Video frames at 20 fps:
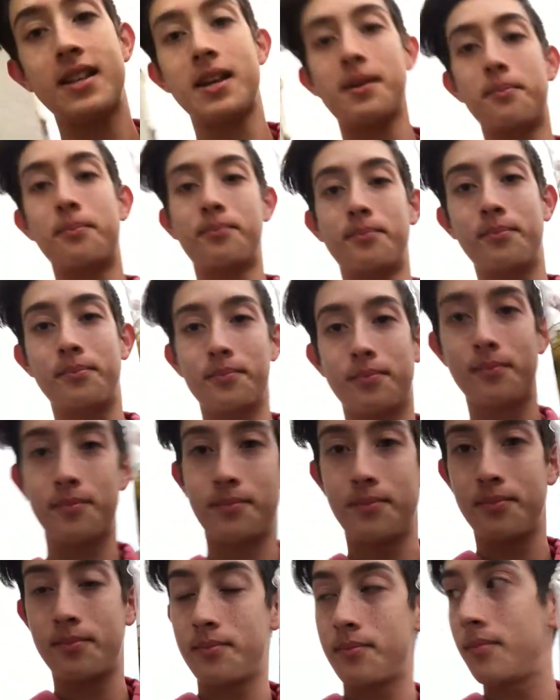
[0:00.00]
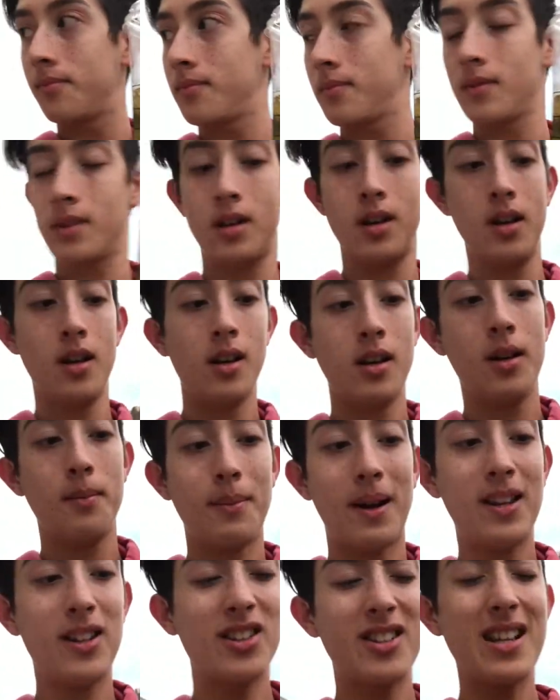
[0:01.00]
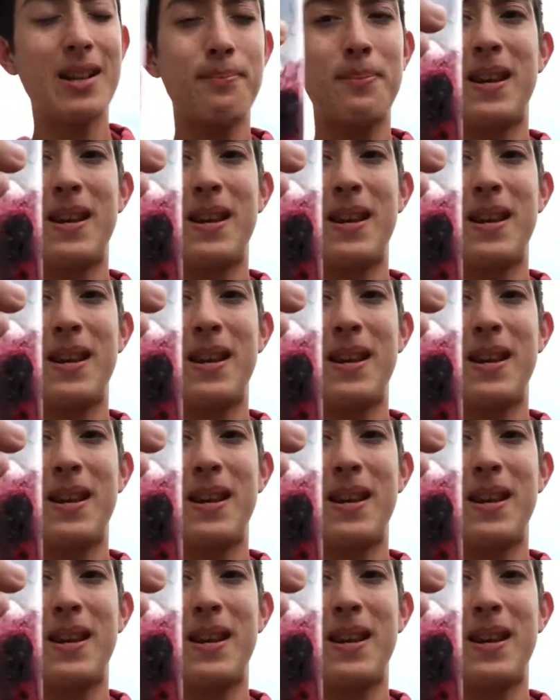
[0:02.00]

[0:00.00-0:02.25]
same. Mine looks like